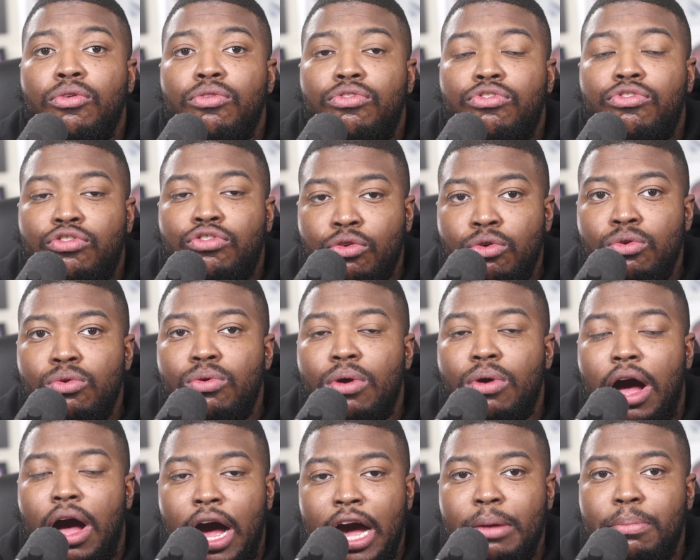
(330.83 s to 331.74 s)
Two
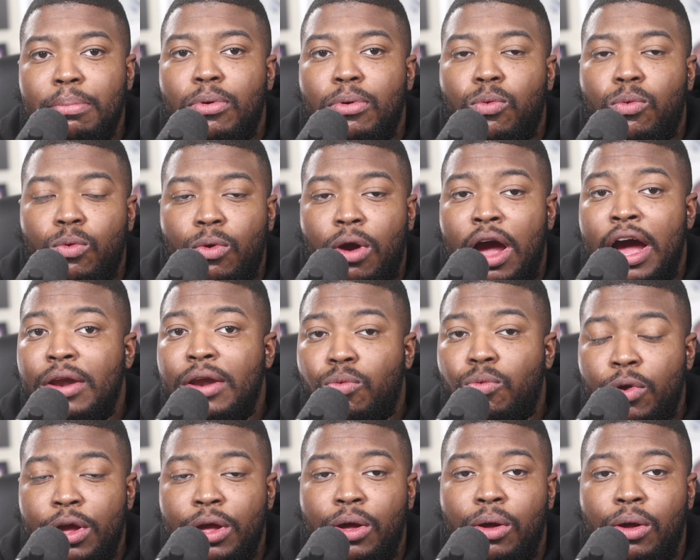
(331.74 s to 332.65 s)

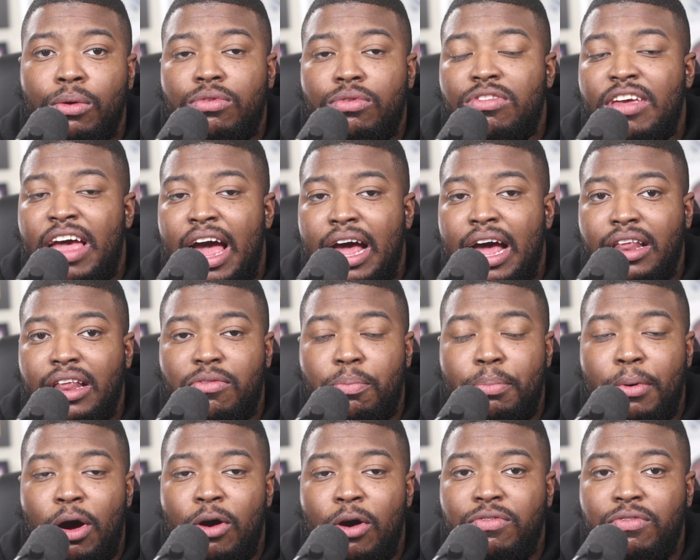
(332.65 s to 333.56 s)
unreal talents,
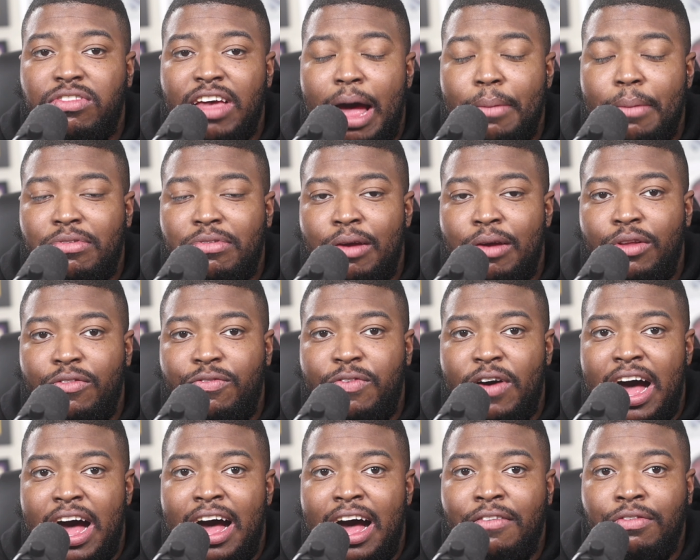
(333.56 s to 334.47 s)
both top
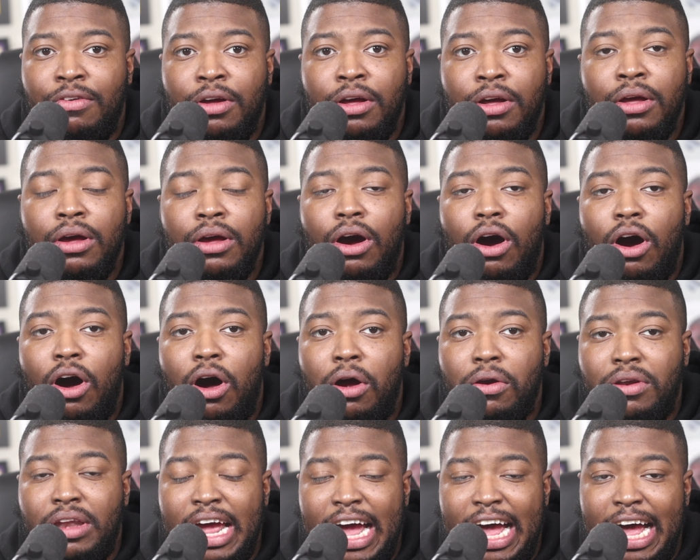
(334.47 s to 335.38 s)
75 all
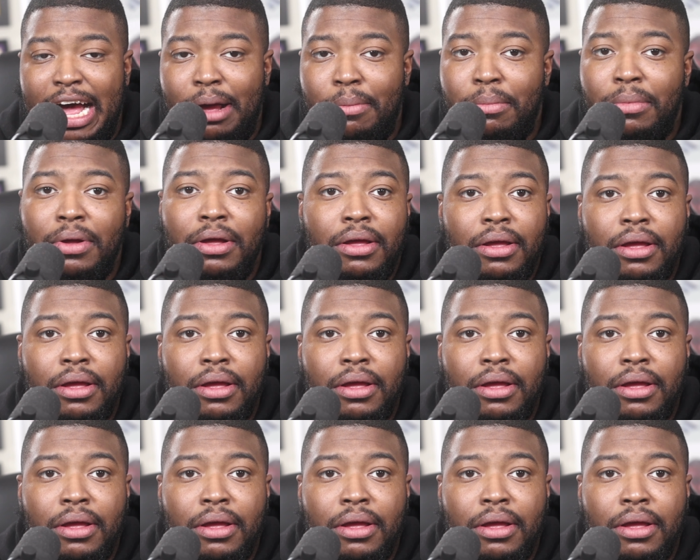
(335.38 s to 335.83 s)
time.